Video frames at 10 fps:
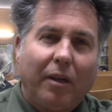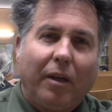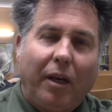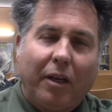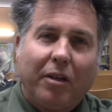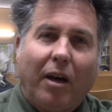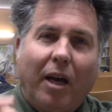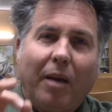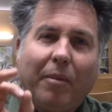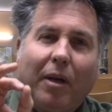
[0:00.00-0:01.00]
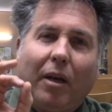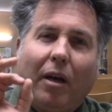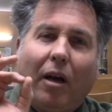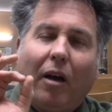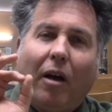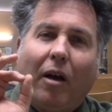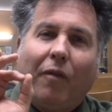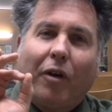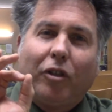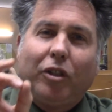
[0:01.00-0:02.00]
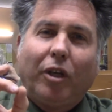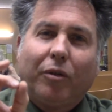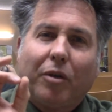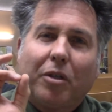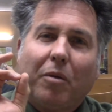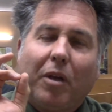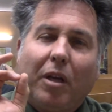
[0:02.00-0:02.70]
at a time of our children's